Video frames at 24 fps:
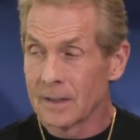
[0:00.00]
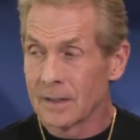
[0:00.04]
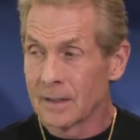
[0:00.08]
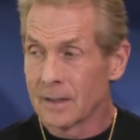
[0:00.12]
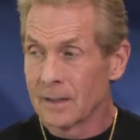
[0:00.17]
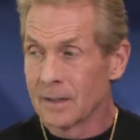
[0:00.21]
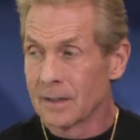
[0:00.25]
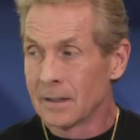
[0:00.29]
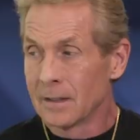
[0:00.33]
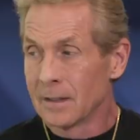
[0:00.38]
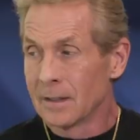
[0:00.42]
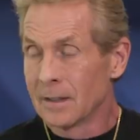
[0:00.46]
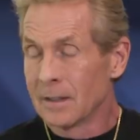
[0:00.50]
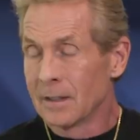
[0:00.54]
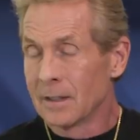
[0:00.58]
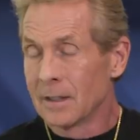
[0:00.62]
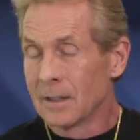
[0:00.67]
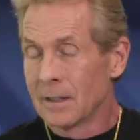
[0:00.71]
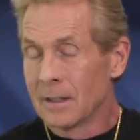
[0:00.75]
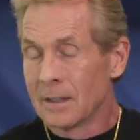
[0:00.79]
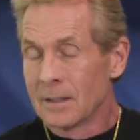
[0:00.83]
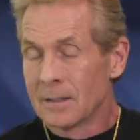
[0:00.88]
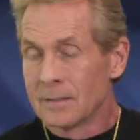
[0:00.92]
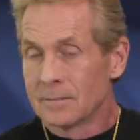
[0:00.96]

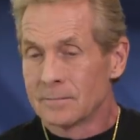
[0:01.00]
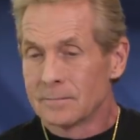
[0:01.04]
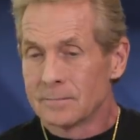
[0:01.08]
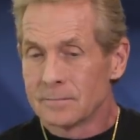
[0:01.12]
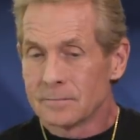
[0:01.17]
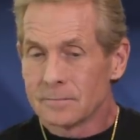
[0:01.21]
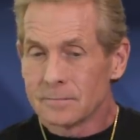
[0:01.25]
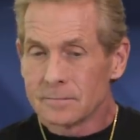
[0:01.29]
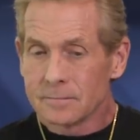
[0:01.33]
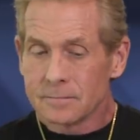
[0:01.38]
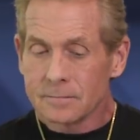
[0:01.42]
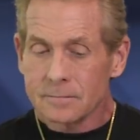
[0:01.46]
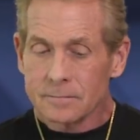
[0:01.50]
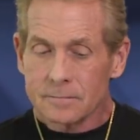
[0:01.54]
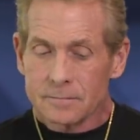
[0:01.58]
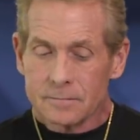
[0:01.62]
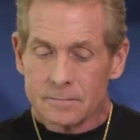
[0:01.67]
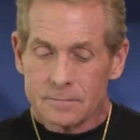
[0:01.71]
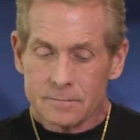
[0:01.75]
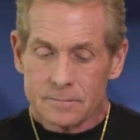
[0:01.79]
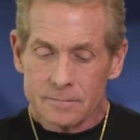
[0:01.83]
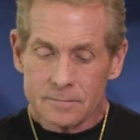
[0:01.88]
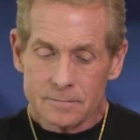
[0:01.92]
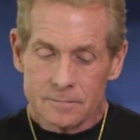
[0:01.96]

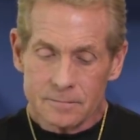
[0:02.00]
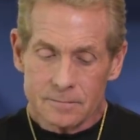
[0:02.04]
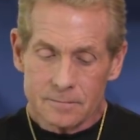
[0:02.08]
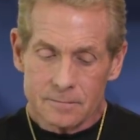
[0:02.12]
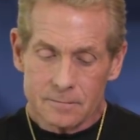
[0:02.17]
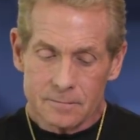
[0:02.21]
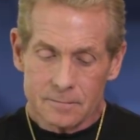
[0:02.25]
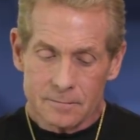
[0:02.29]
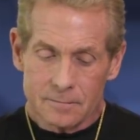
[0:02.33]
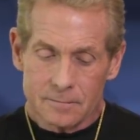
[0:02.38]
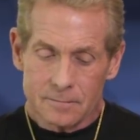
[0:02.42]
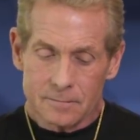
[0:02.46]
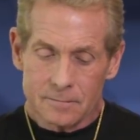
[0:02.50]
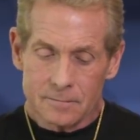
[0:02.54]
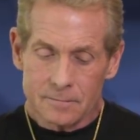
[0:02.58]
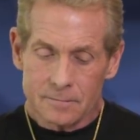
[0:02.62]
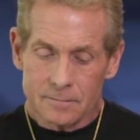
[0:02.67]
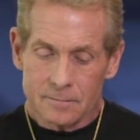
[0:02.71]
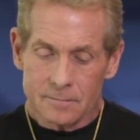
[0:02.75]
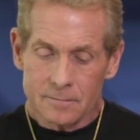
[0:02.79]
Nothing is said.